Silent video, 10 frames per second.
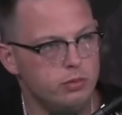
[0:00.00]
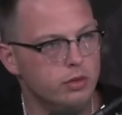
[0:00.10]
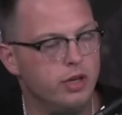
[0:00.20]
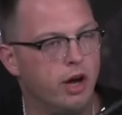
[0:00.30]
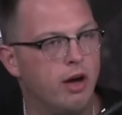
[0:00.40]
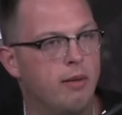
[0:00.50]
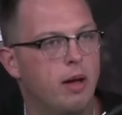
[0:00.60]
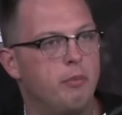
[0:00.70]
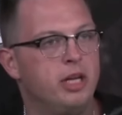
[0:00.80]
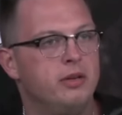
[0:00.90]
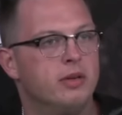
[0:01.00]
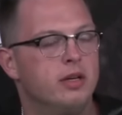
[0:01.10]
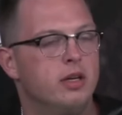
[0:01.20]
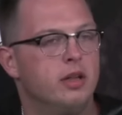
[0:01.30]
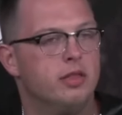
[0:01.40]
no. I, I mean,
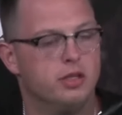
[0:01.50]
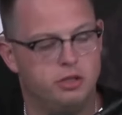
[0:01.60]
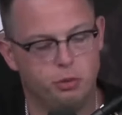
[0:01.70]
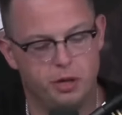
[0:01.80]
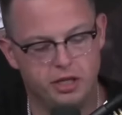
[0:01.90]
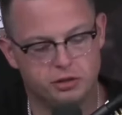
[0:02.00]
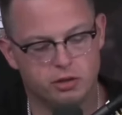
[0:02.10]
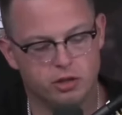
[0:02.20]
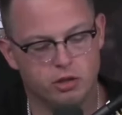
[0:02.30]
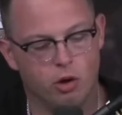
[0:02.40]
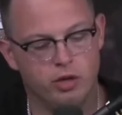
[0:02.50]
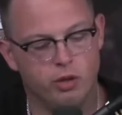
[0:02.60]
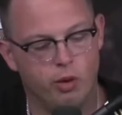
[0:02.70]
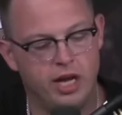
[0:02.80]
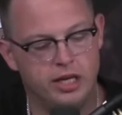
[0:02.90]
the two minute drill going
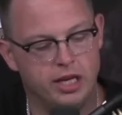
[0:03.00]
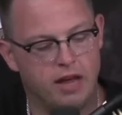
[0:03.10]
the way it did.